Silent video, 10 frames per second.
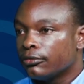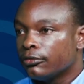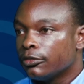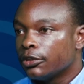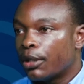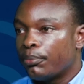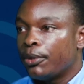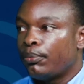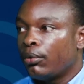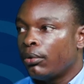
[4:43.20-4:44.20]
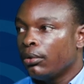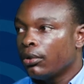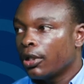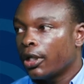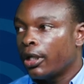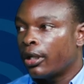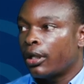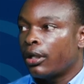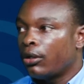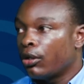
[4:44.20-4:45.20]
some people,
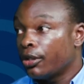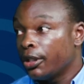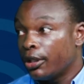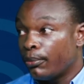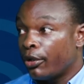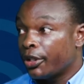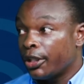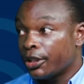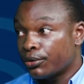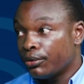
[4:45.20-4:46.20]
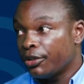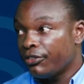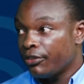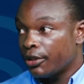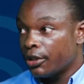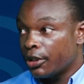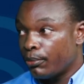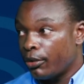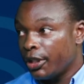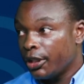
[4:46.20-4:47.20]
not in the boarding school, even in the
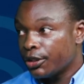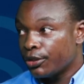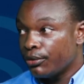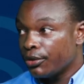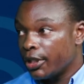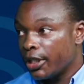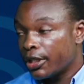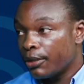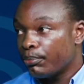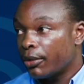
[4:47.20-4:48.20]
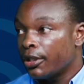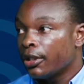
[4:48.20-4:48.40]
boarding schools there are some, but